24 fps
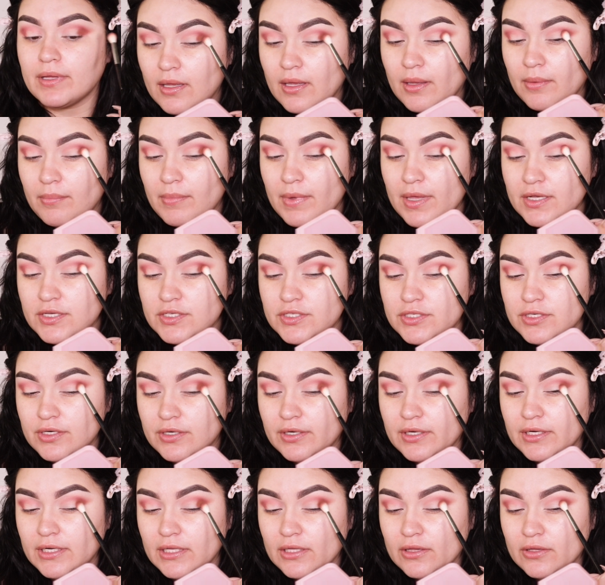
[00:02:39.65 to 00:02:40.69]
and make sure
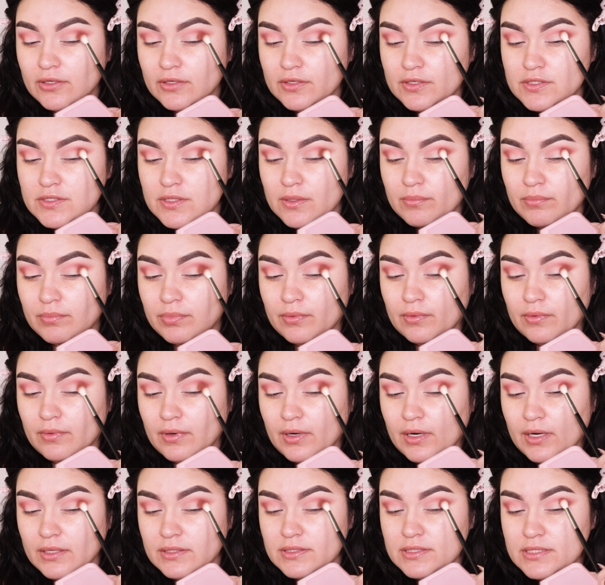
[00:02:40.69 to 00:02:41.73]
it looks
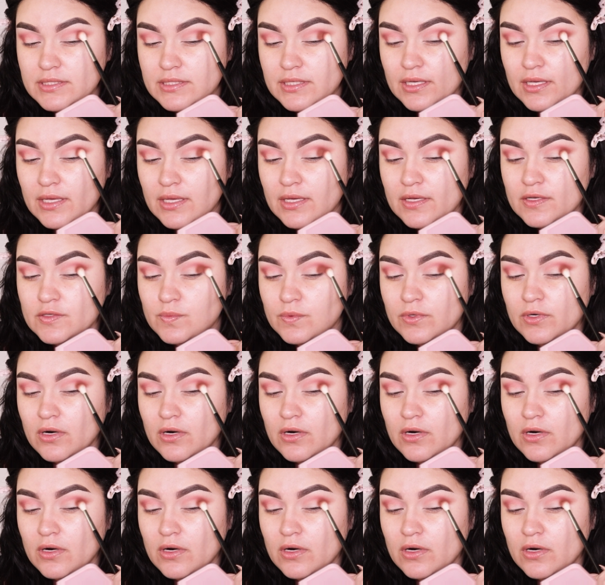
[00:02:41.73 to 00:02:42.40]
bronzy, because